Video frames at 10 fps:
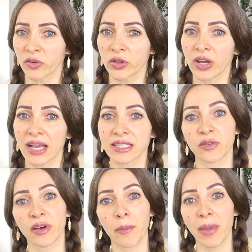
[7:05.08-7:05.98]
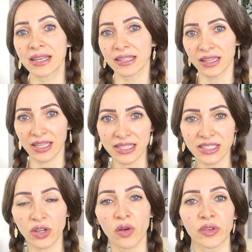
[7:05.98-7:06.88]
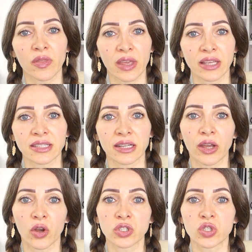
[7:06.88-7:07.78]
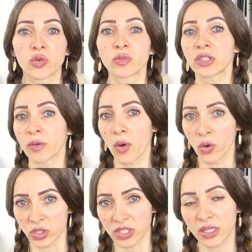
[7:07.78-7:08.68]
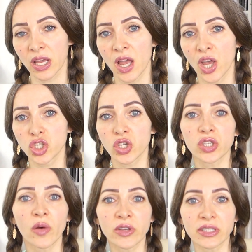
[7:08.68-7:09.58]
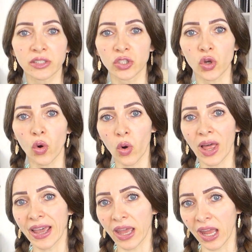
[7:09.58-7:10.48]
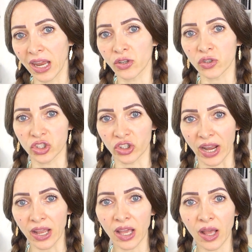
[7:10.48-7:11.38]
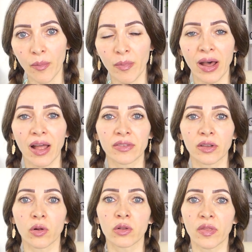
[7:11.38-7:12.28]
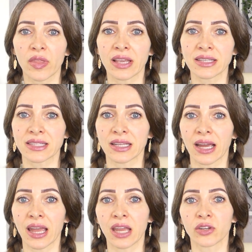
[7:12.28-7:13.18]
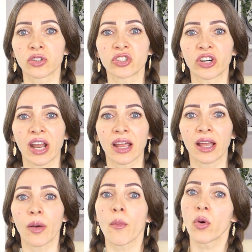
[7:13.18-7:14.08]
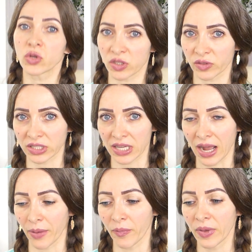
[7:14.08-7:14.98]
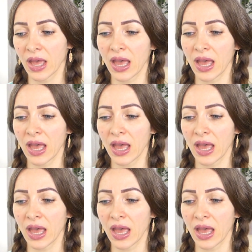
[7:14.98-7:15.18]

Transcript: for you guys if I made a list of the things that I consumed the most. So it's obviously not all I ate or drank, but all the things that I ate or drank most of the time.